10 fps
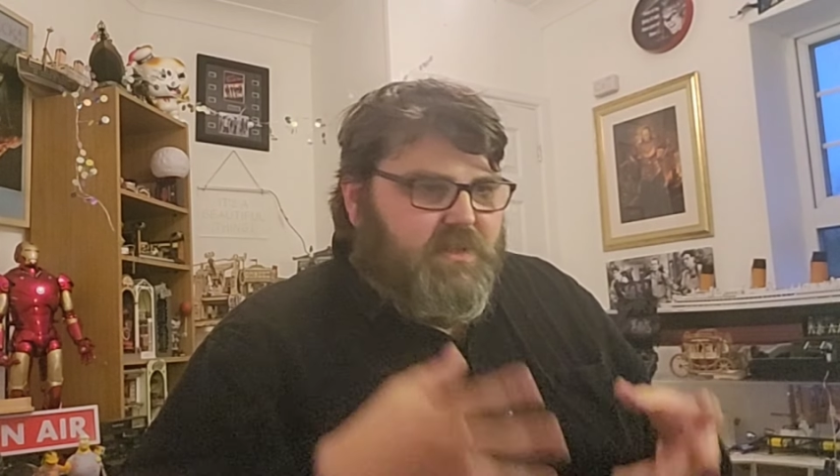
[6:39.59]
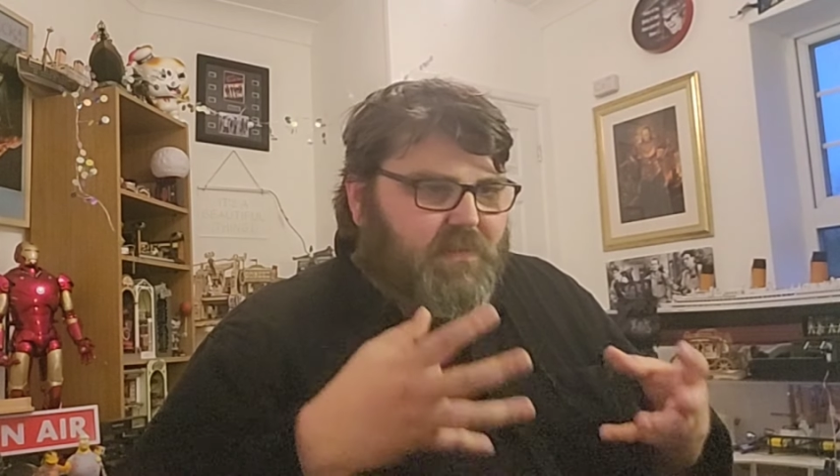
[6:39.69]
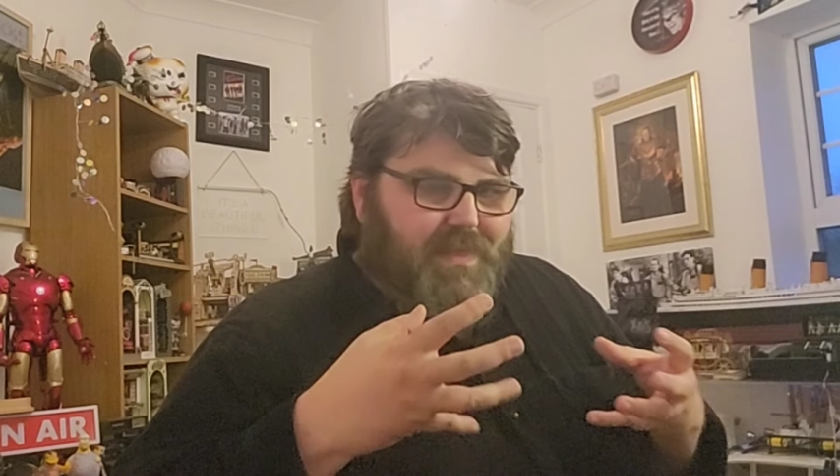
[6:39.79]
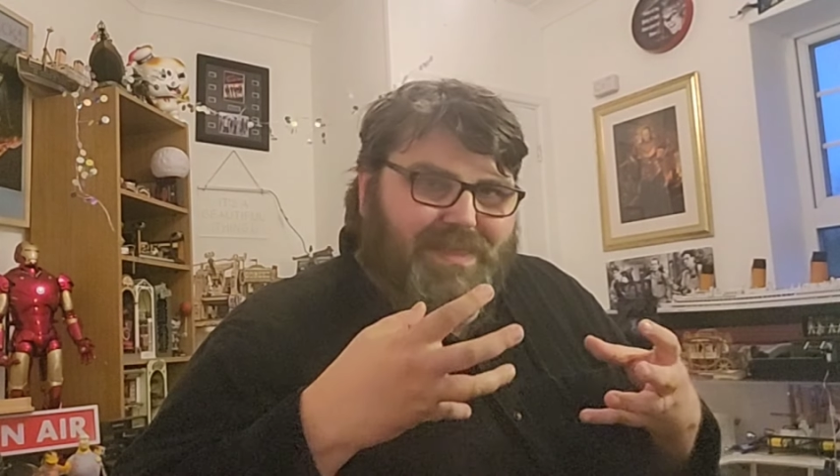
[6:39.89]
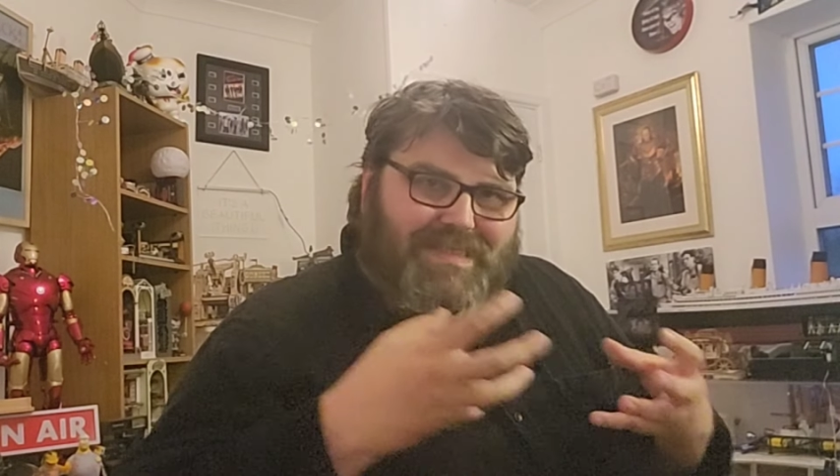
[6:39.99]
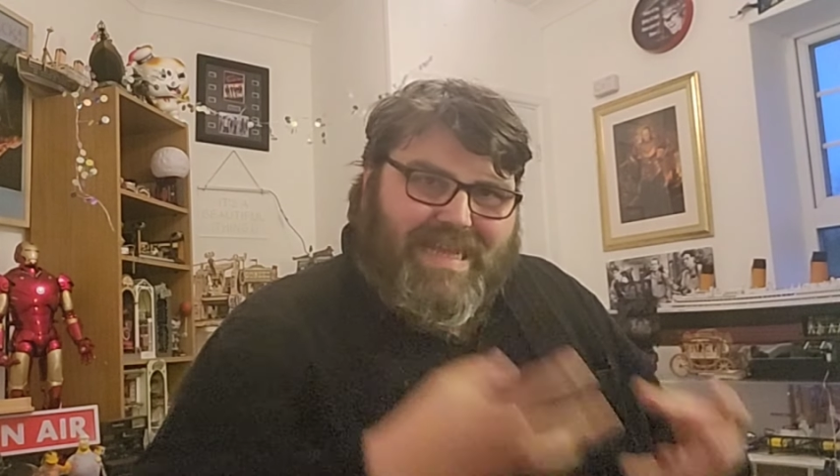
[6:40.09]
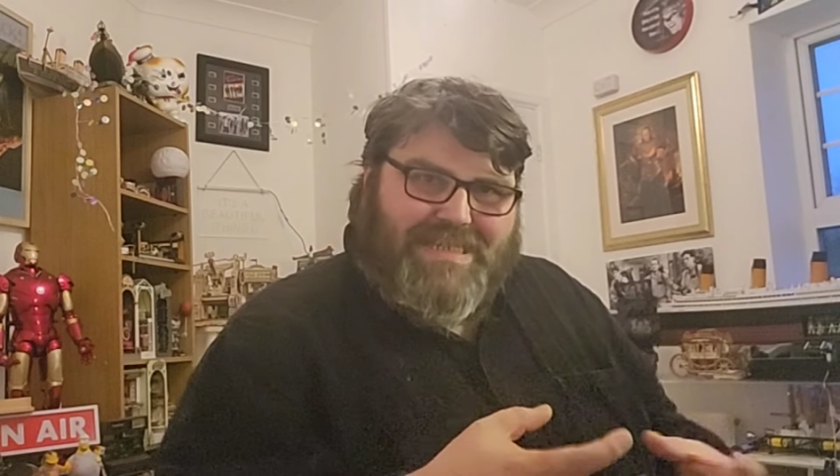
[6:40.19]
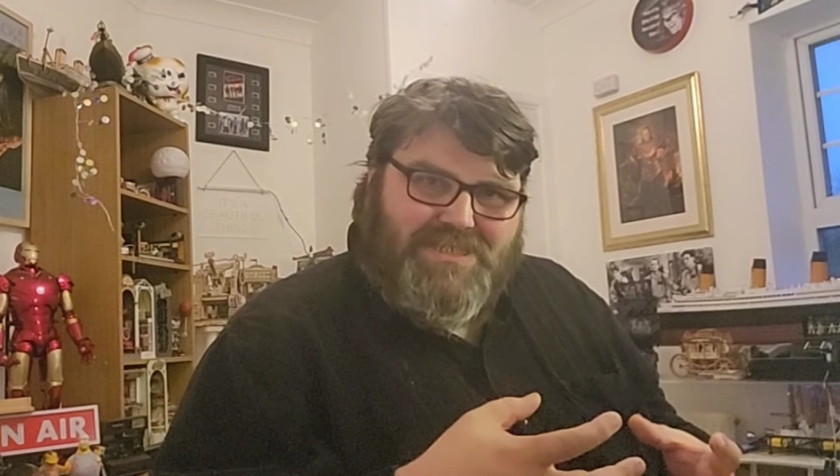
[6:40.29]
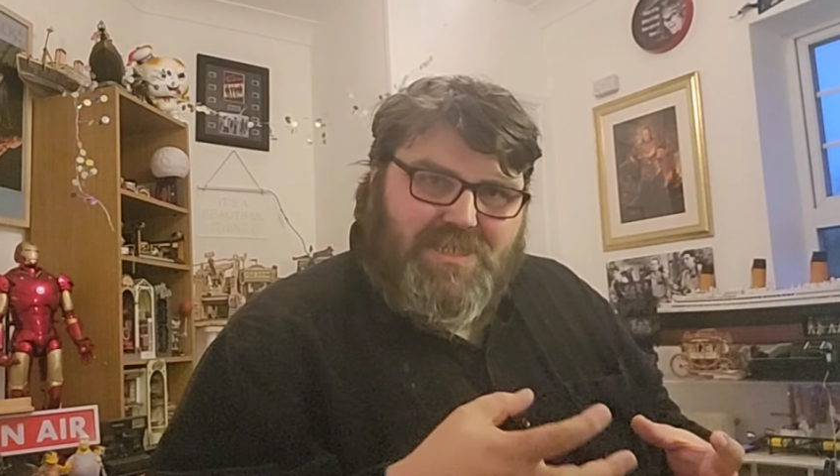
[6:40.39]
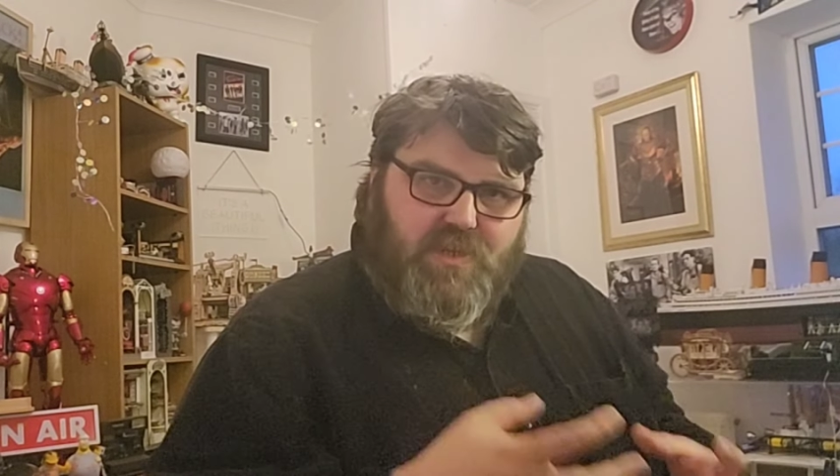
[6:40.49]
something that's
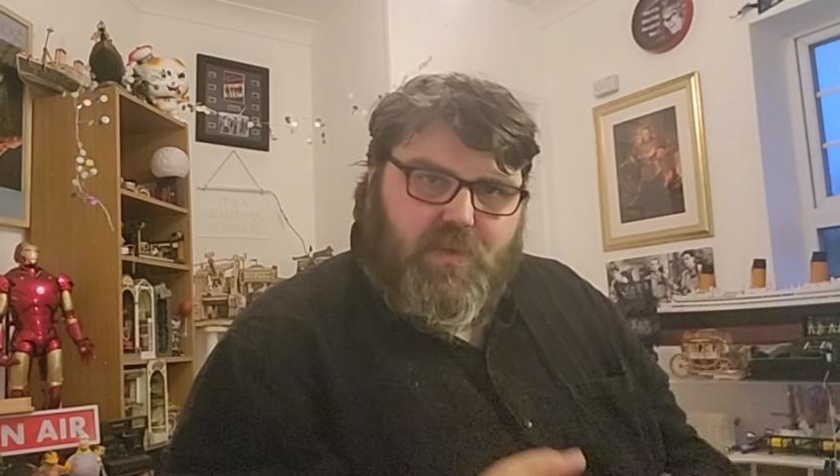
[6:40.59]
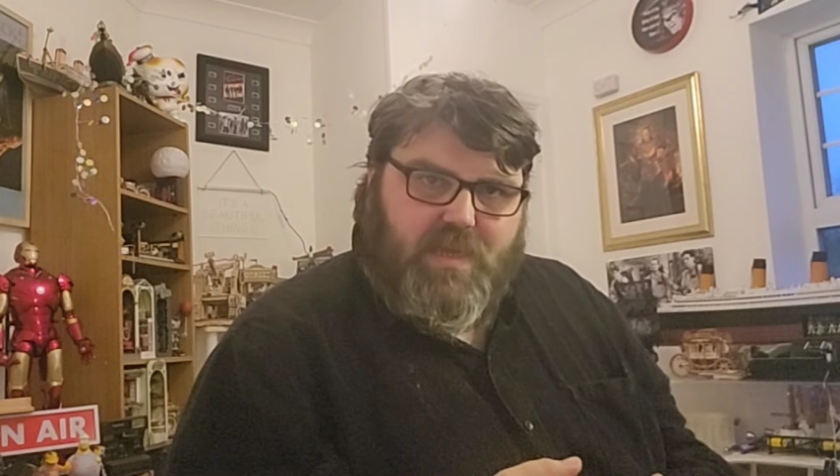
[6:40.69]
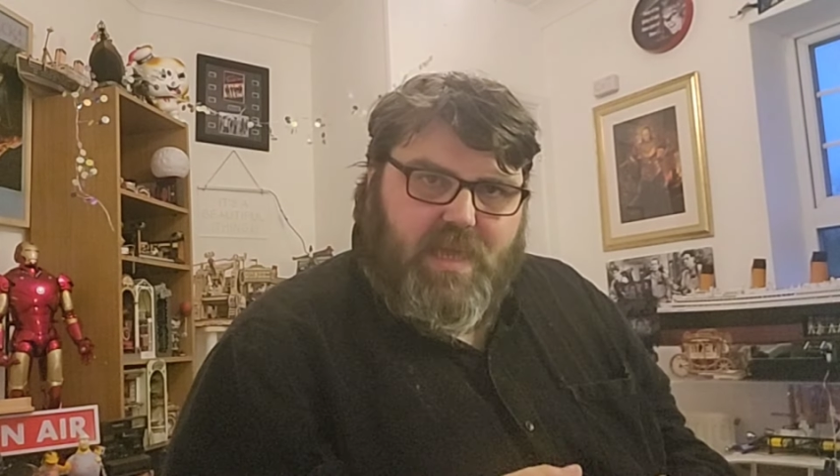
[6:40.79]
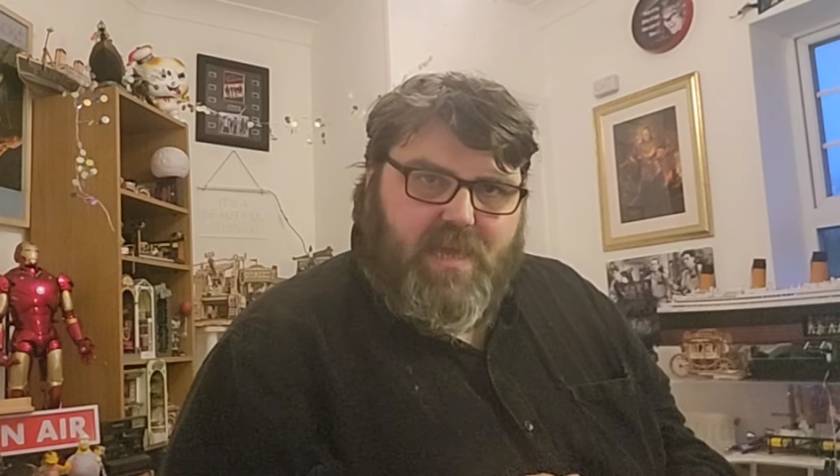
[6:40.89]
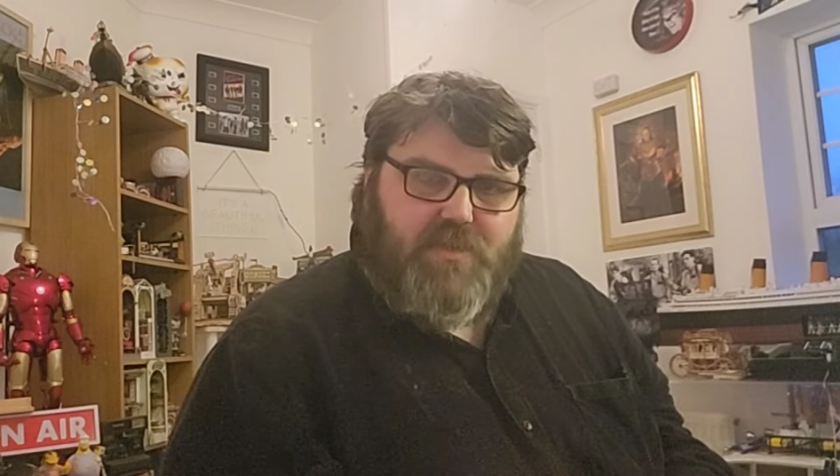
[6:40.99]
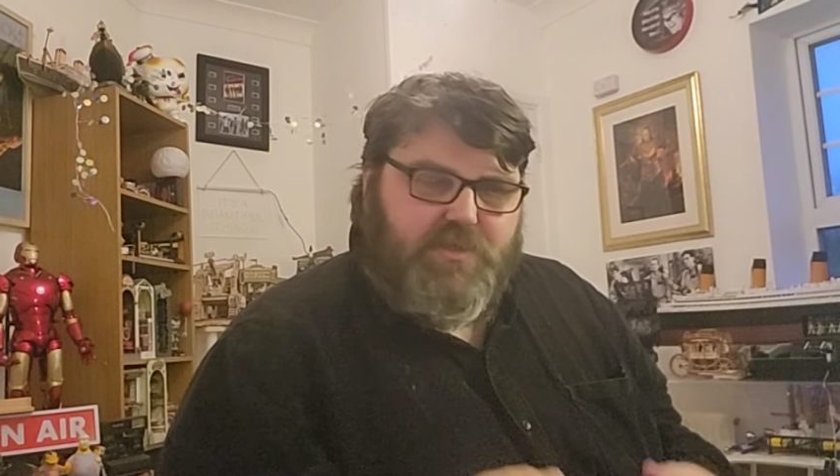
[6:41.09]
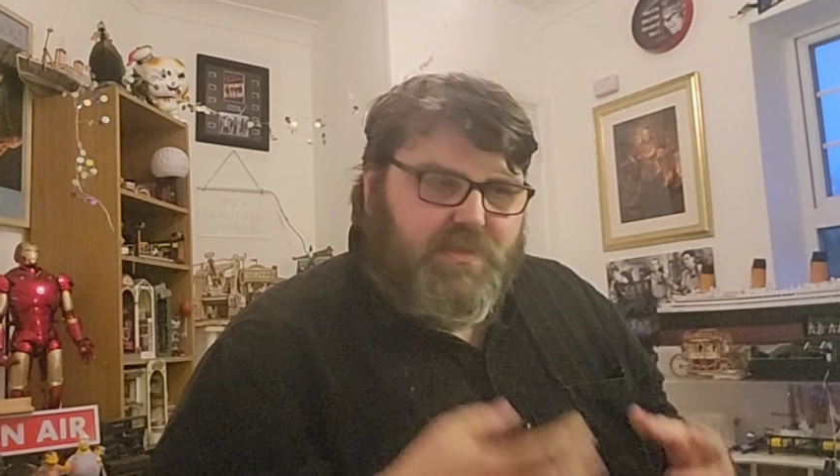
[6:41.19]
actually going to engage you,